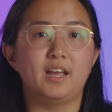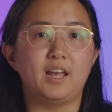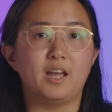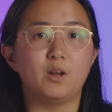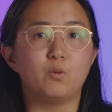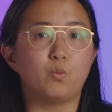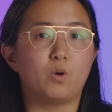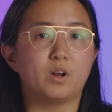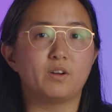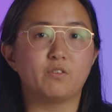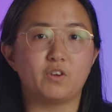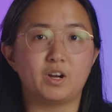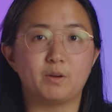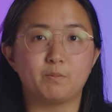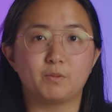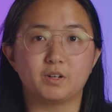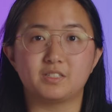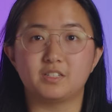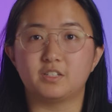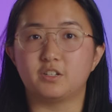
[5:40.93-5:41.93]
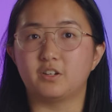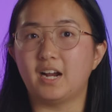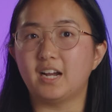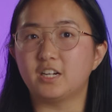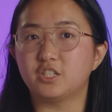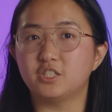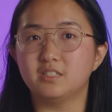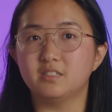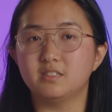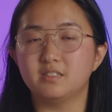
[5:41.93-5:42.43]
and one framework's
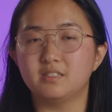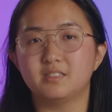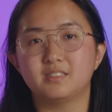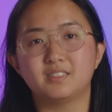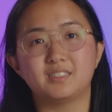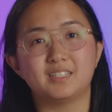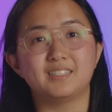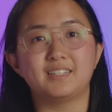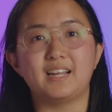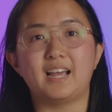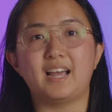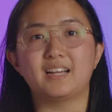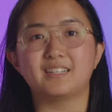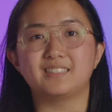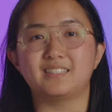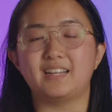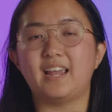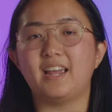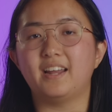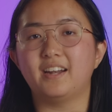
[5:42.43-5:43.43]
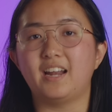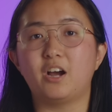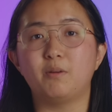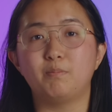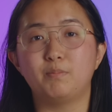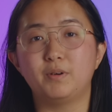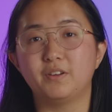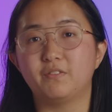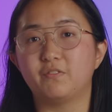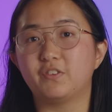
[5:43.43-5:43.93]
interactions, syntax, and
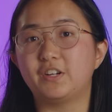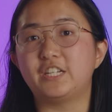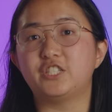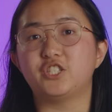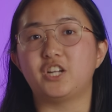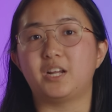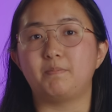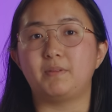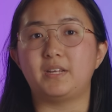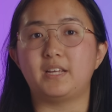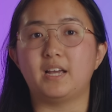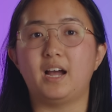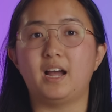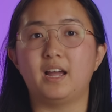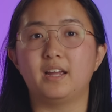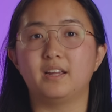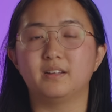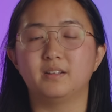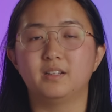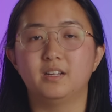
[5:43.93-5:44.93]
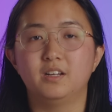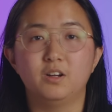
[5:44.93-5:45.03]
output for each API